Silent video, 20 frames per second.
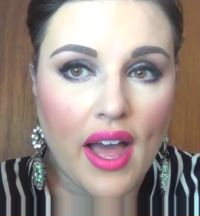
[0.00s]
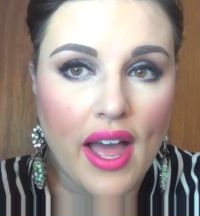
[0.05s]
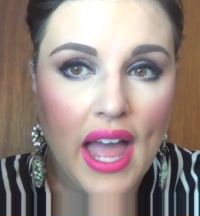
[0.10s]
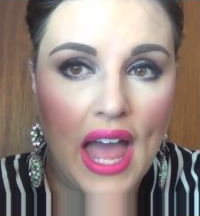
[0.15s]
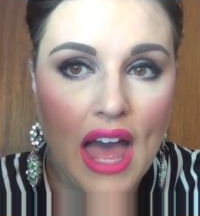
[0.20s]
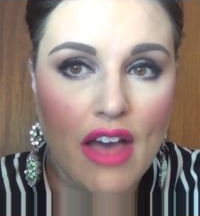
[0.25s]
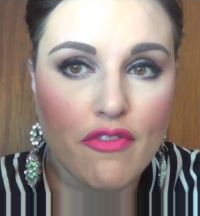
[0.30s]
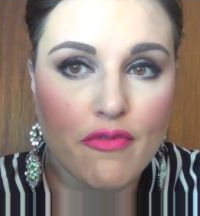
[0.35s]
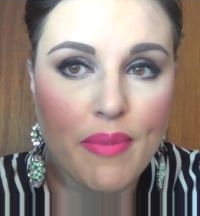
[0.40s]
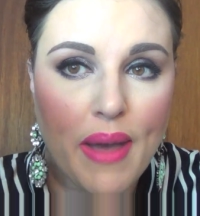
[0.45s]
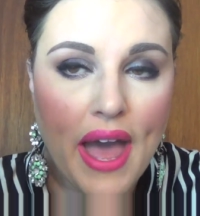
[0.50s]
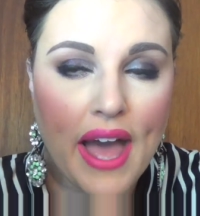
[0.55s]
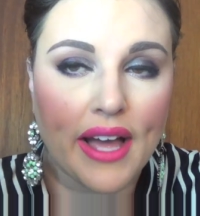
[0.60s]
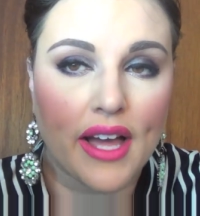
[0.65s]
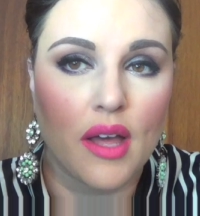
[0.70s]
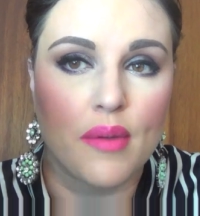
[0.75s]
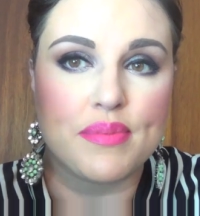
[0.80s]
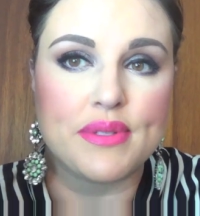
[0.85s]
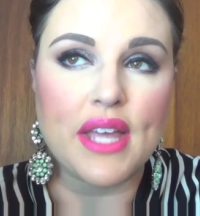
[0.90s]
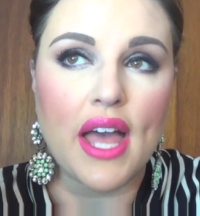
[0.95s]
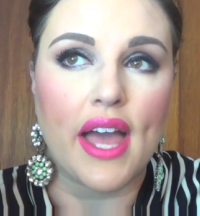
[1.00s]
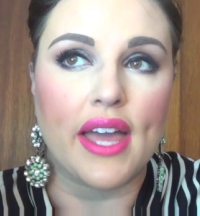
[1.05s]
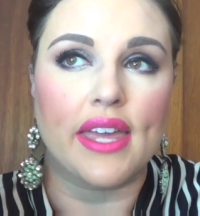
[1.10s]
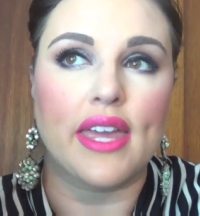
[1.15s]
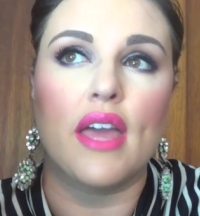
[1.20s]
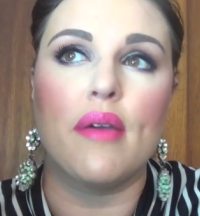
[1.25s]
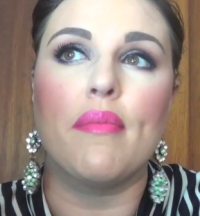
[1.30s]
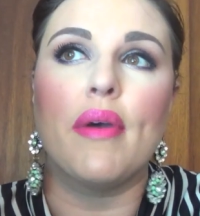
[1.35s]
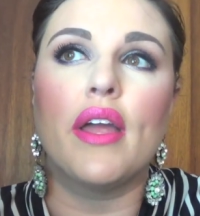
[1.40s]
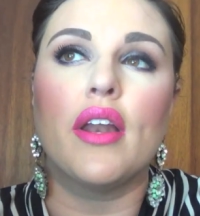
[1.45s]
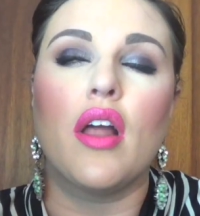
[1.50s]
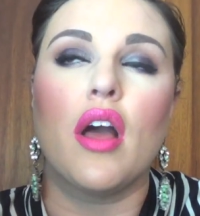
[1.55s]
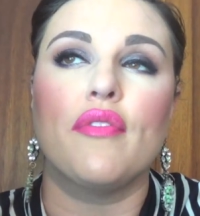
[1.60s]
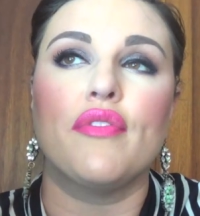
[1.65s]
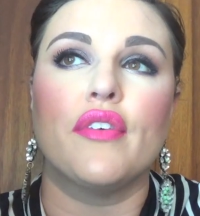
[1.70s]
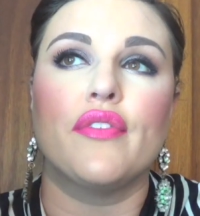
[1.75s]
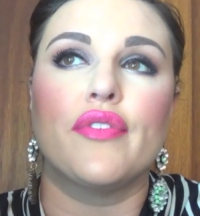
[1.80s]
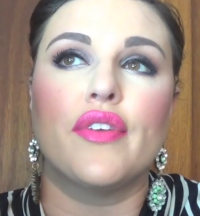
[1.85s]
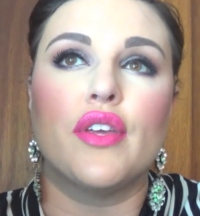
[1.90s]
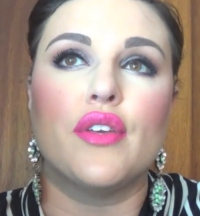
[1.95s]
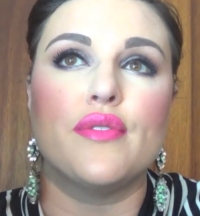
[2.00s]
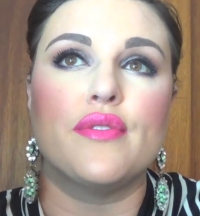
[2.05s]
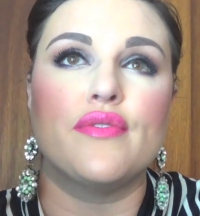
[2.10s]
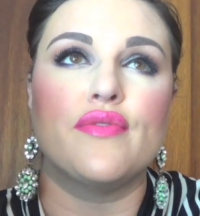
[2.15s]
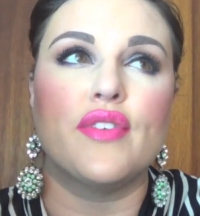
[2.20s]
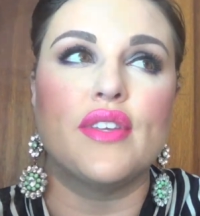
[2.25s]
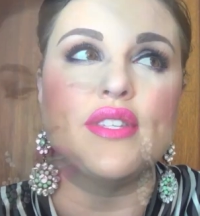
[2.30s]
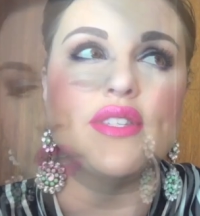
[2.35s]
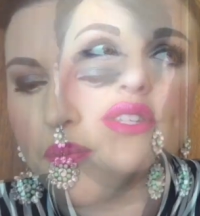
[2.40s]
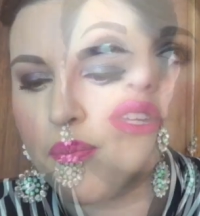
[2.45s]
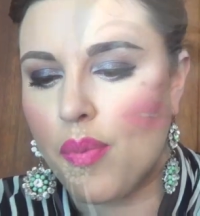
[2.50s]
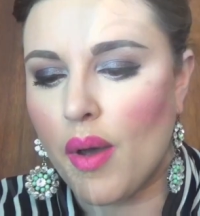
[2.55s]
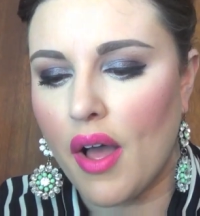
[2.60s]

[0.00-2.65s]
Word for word: I have backups. I get mine off of QVC.